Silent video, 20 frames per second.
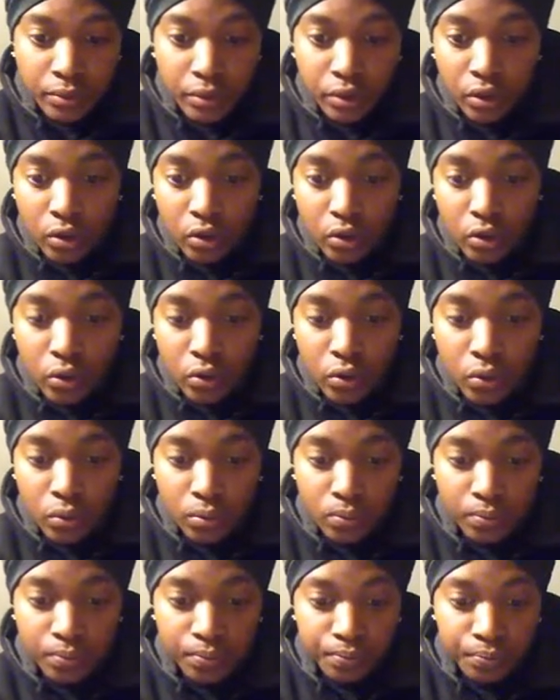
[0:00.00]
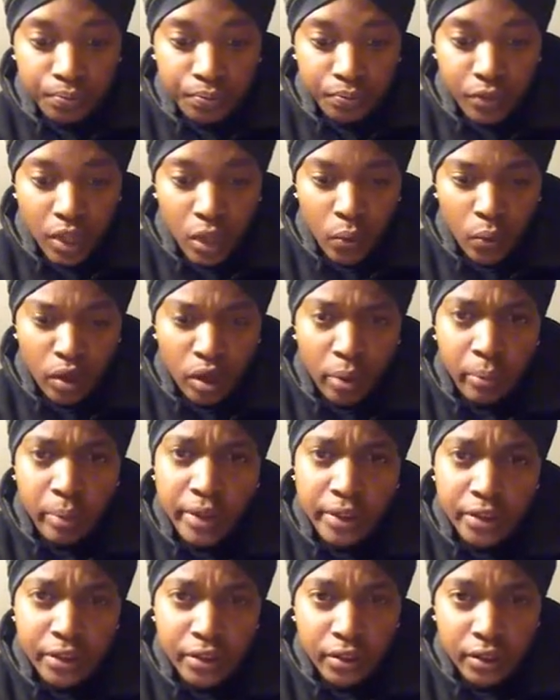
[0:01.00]
So, I want to
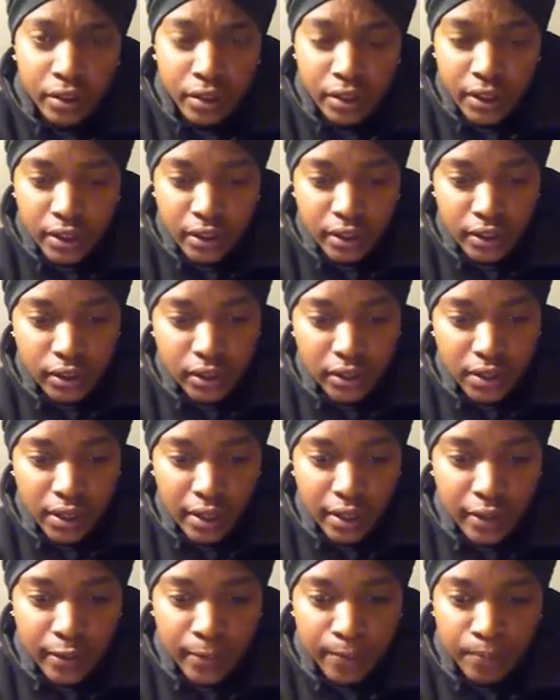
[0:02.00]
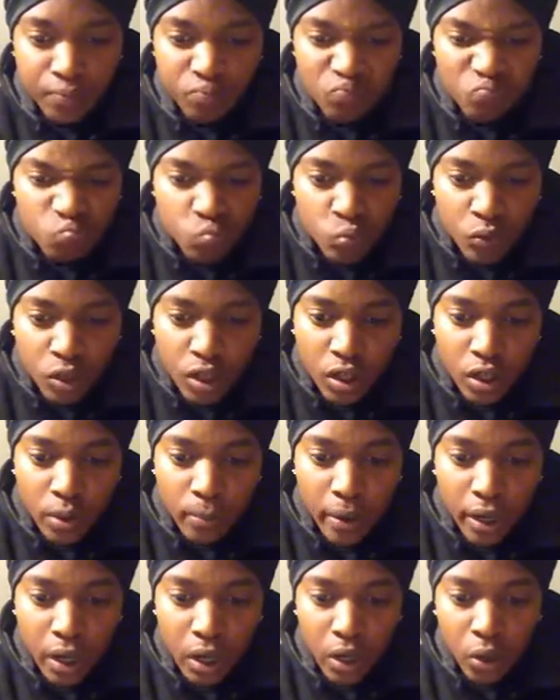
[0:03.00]
bring to your attention today
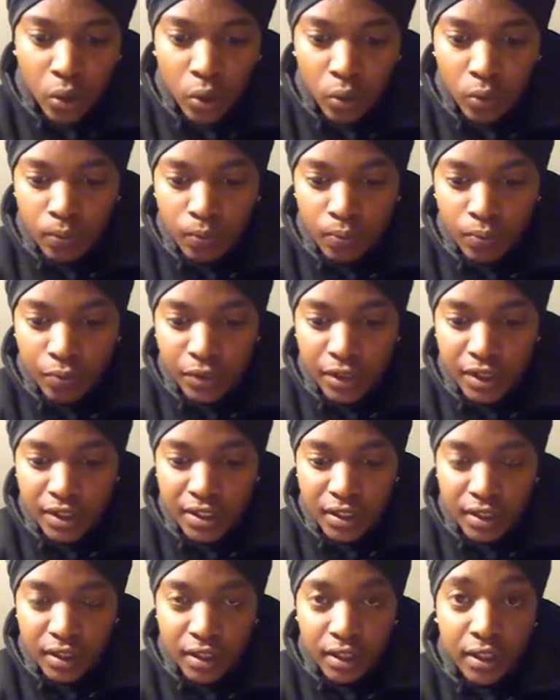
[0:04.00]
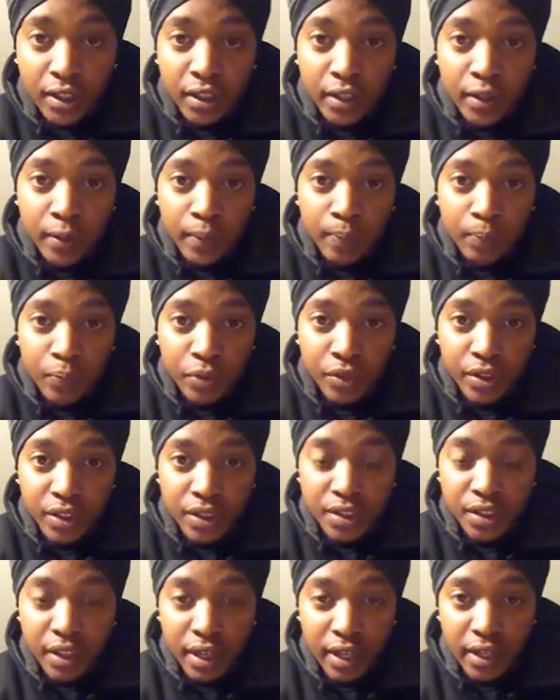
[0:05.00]
about the the
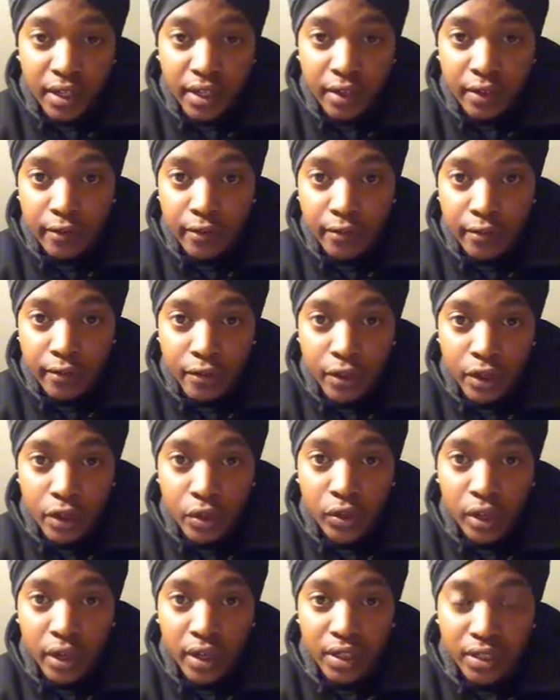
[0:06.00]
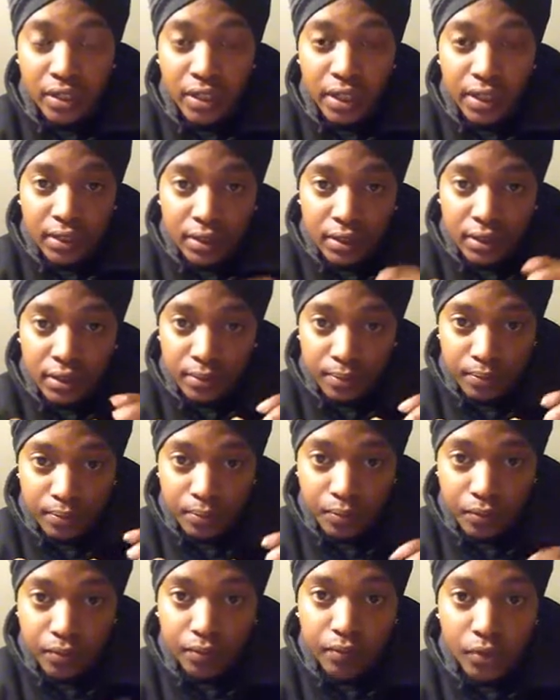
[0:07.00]
the state of the United States
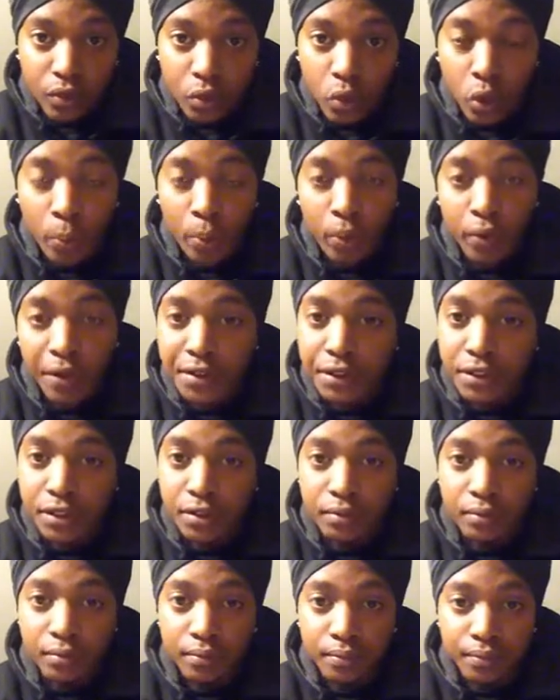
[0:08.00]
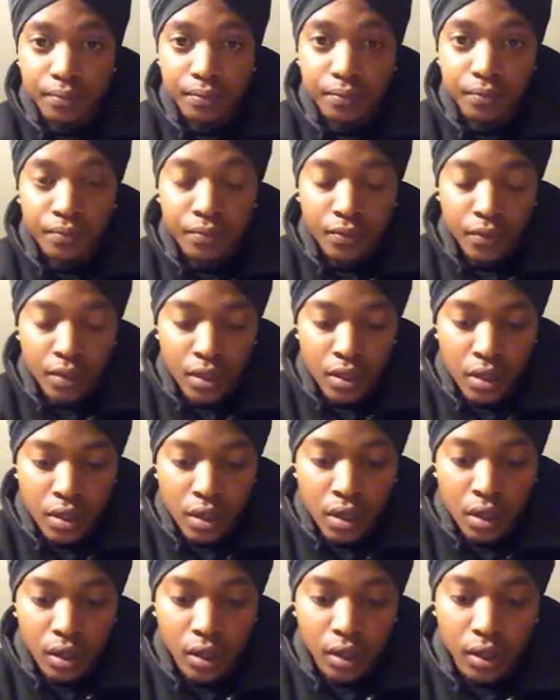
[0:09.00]
corporation.
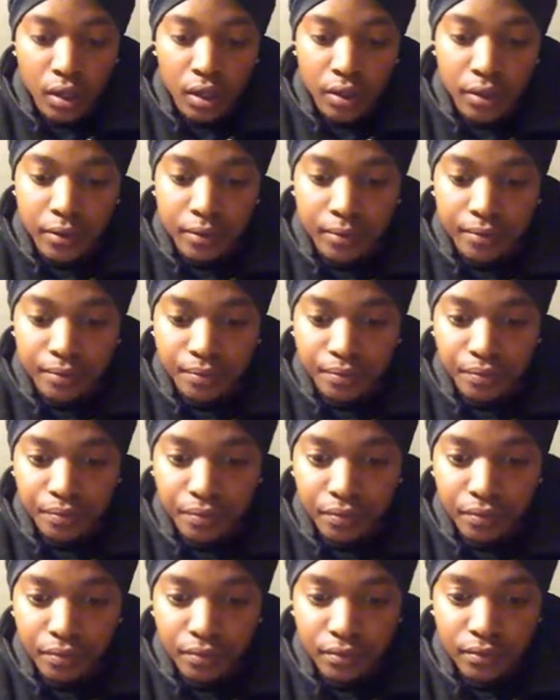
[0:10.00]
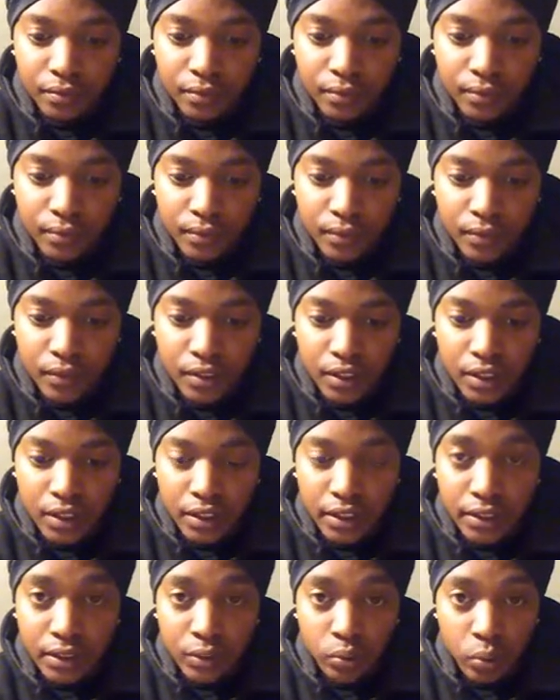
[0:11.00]
Um,
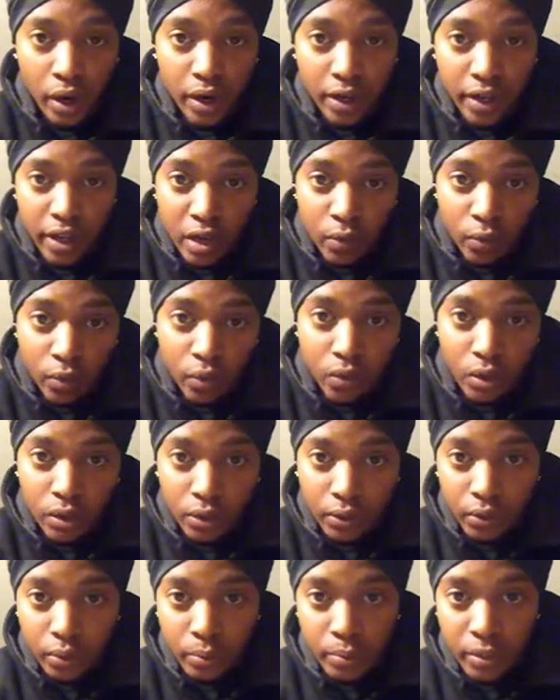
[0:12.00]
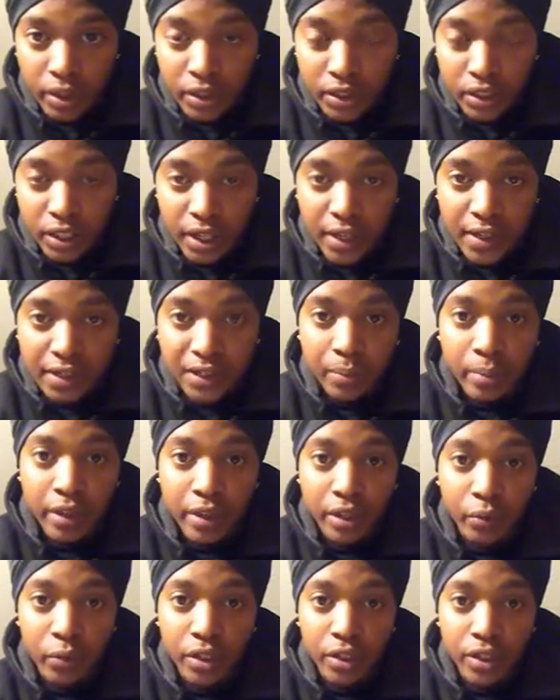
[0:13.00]
because right now we're going through a big change, a big